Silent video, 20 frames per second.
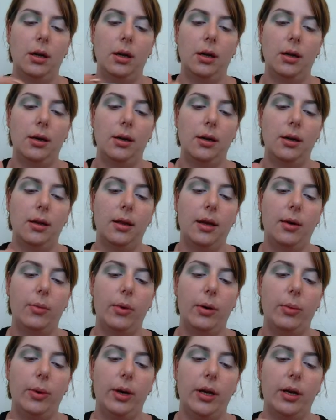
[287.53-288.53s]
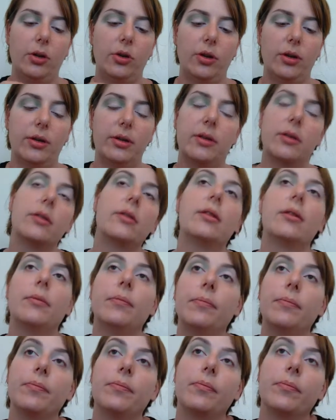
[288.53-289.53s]
And that way we can just
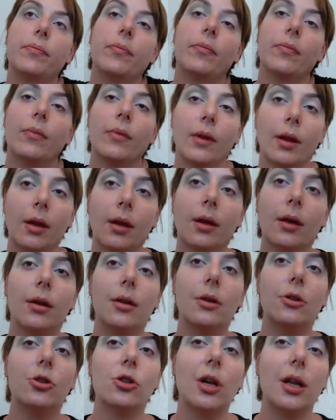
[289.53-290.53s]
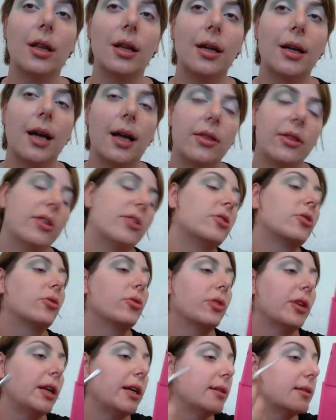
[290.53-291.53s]
gently cut this
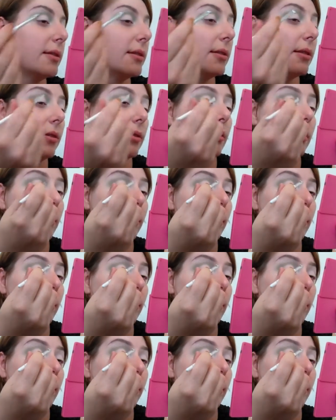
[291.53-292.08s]
crease.